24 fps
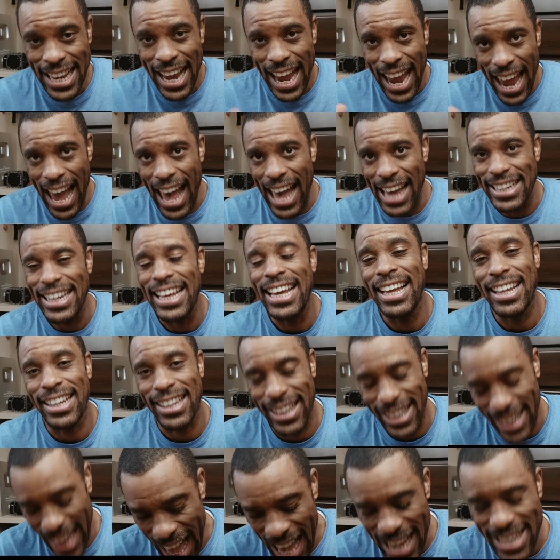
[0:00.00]
And
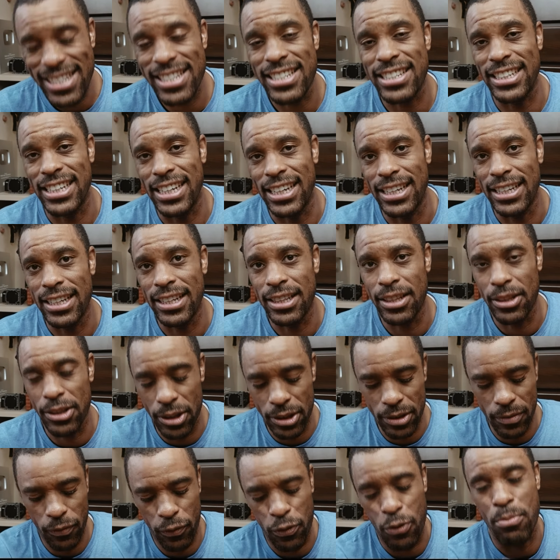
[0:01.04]
lastly,
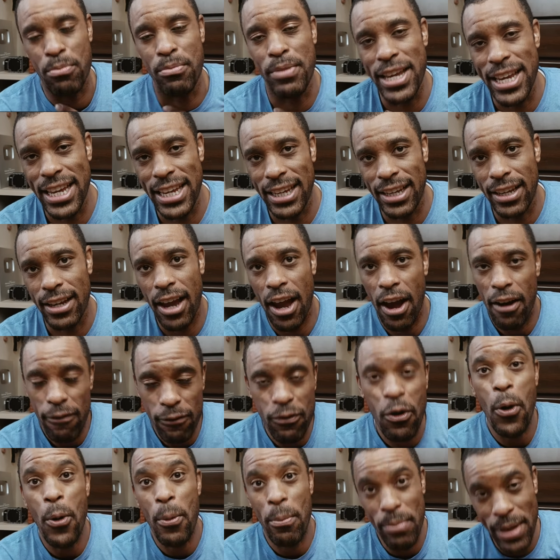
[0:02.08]
for me,
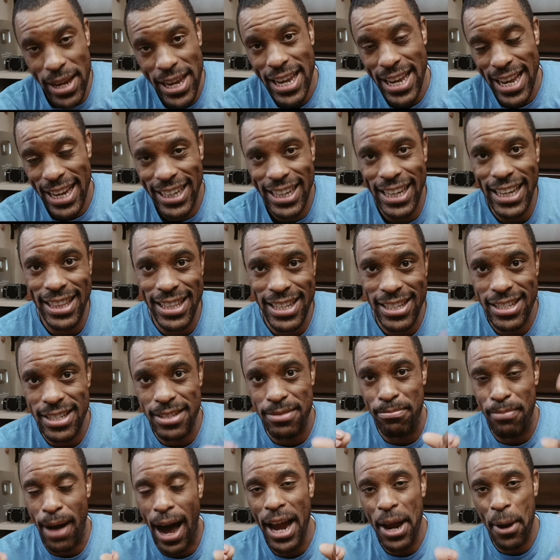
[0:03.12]
for me, again, this is
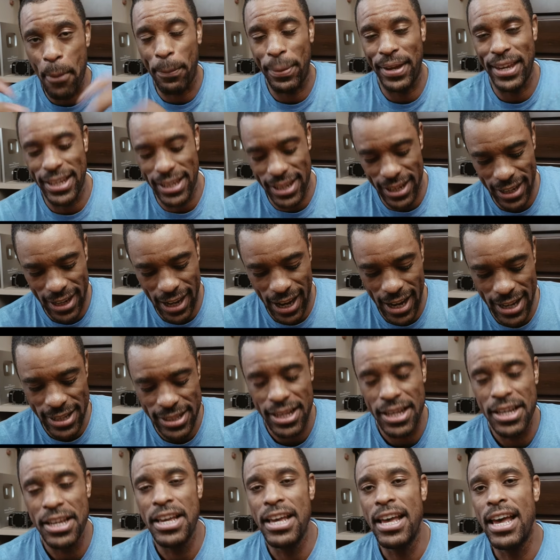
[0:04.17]
my opinion, guys.
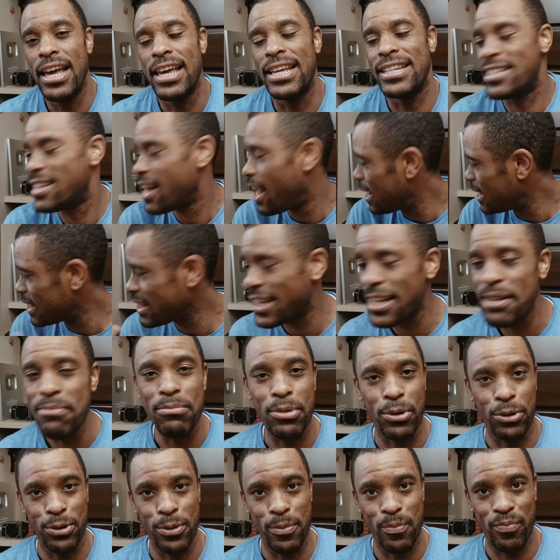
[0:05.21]
It's not a
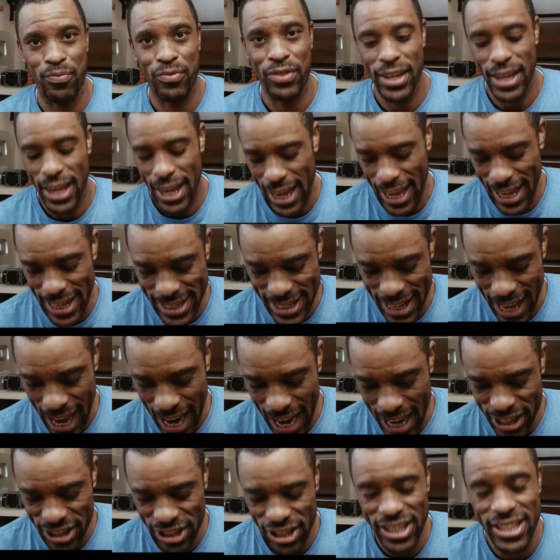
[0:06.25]
gimbal. It's
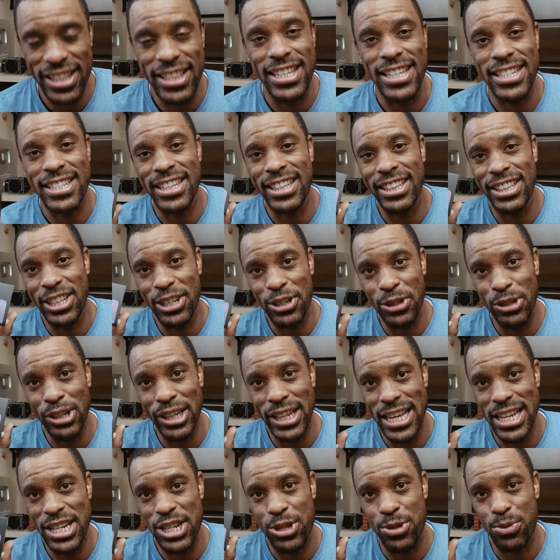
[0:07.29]
actually this little
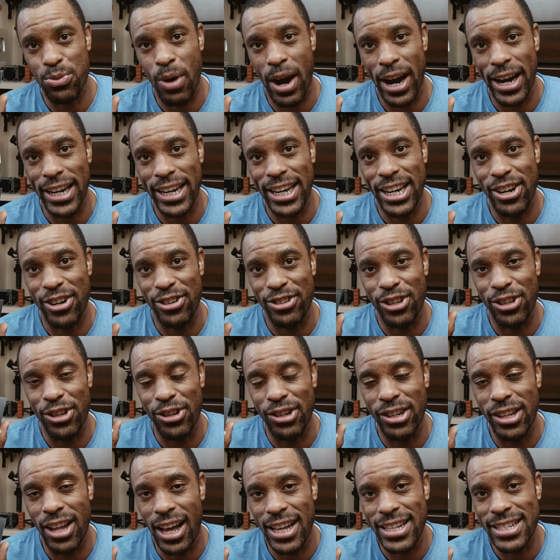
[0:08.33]
lens right here, the
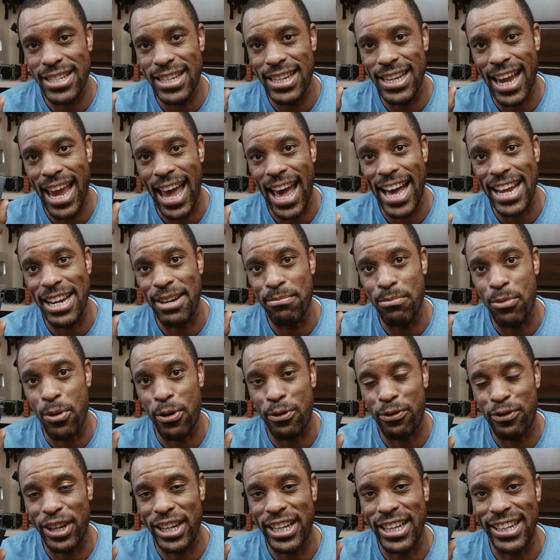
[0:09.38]
Ulanzi
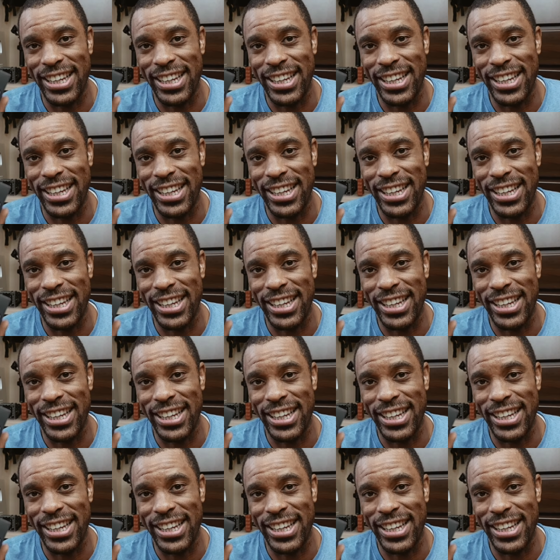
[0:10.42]
anamorphic